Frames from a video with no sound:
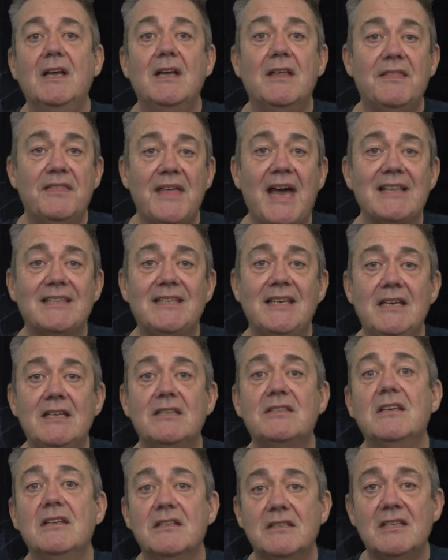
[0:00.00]
That
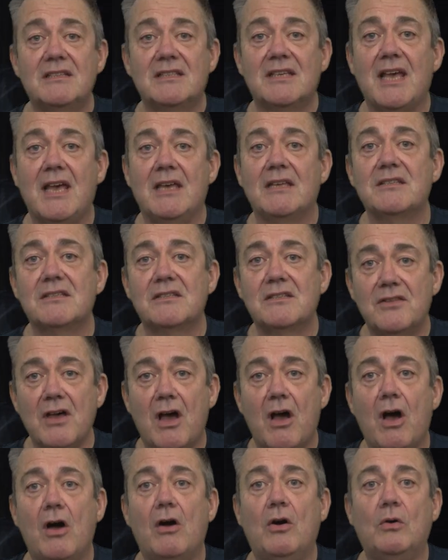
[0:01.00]
is to test the
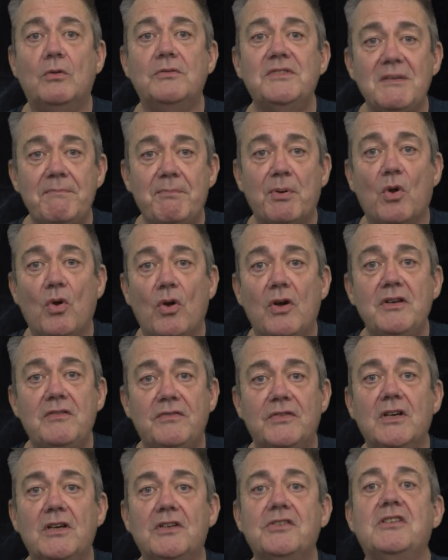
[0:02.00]
whole deployed
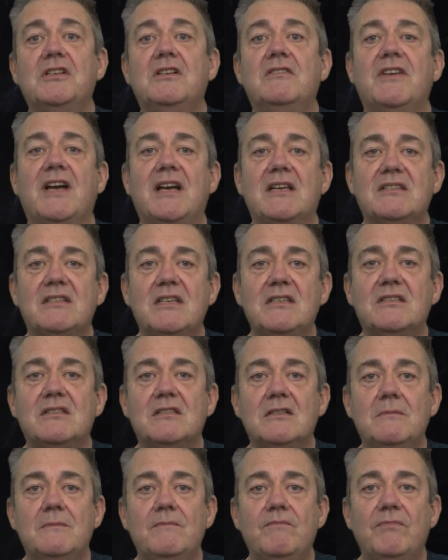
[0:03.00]
version of our
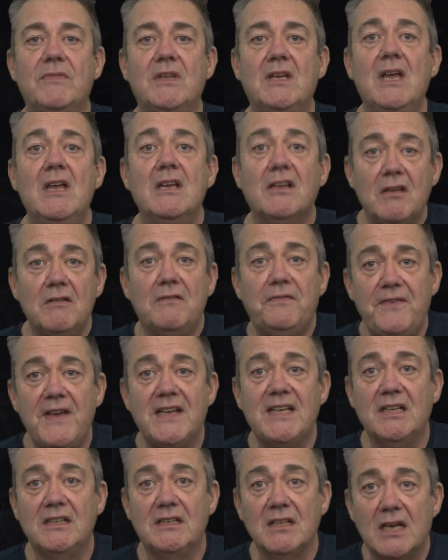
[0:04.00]
system,
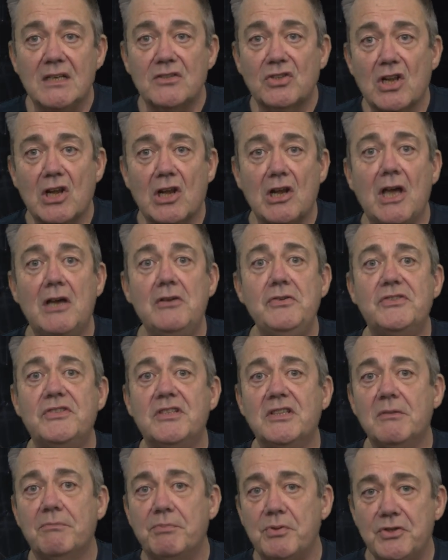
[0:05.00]
configured as close
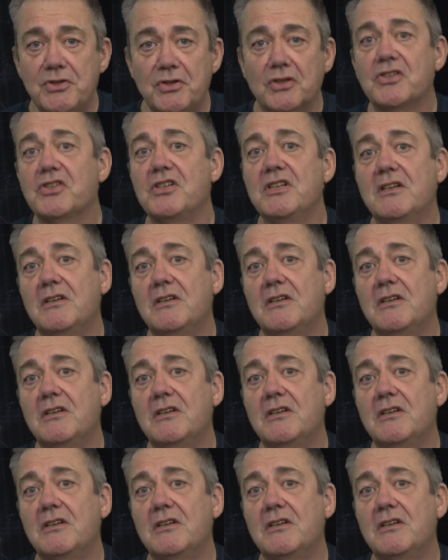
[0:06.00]
to the production